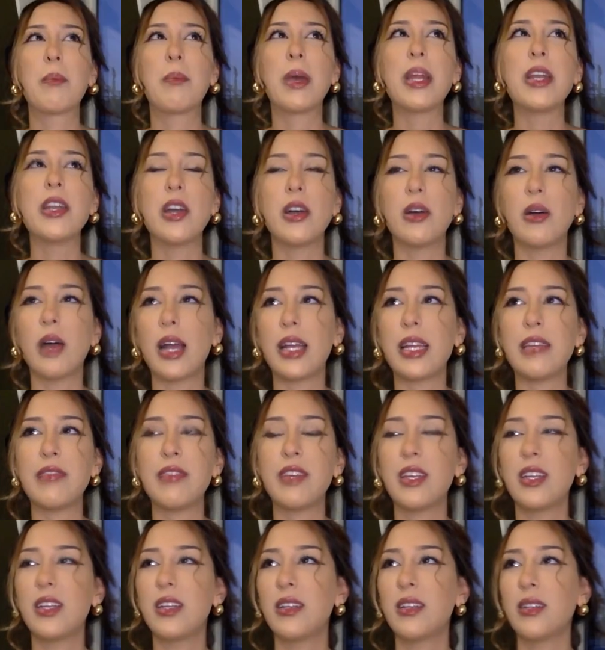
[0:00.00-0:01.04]
But no,
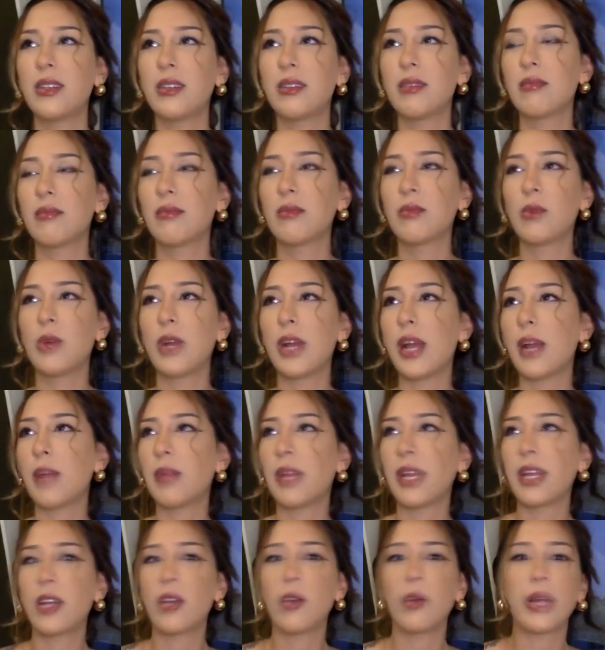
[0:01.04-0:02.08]
even when I'm
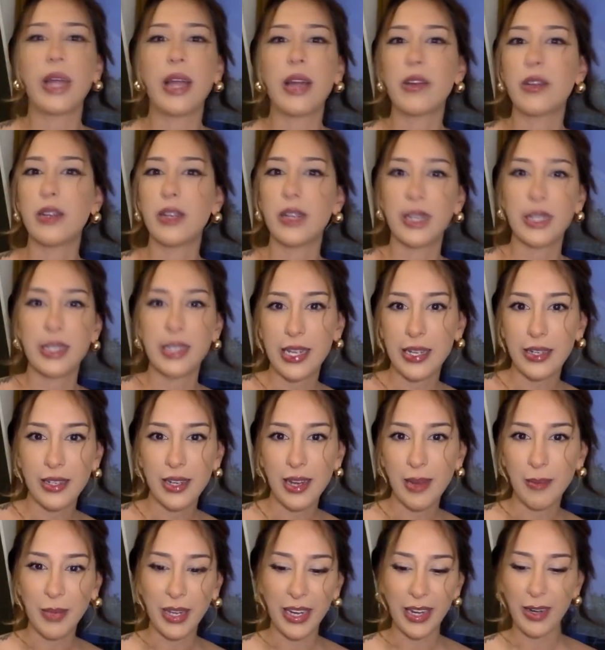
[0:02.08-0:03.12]
like going out on a date,
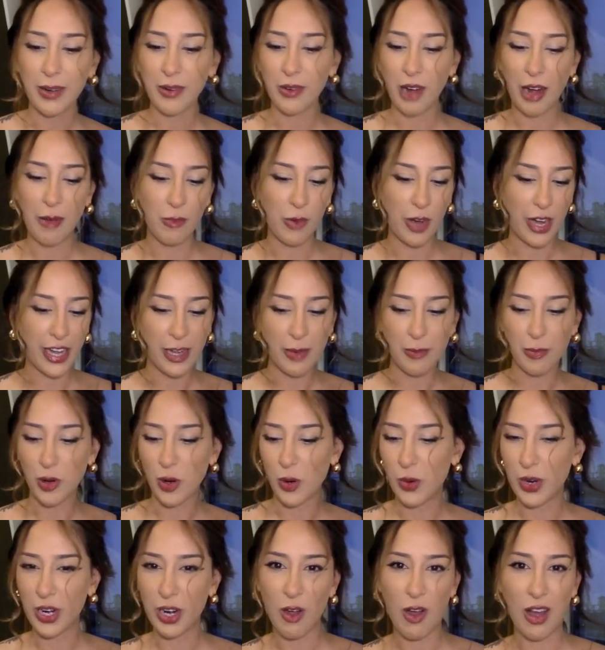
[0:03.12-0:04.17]
I'm writing
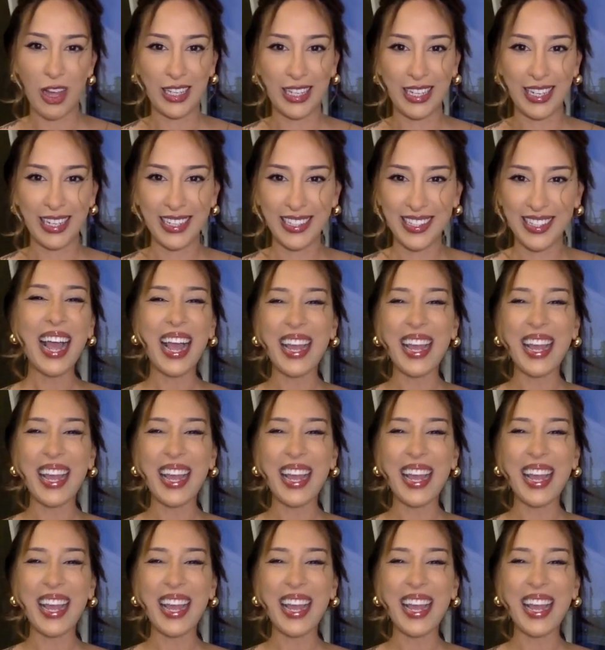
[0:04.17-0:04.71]
pro and con lists.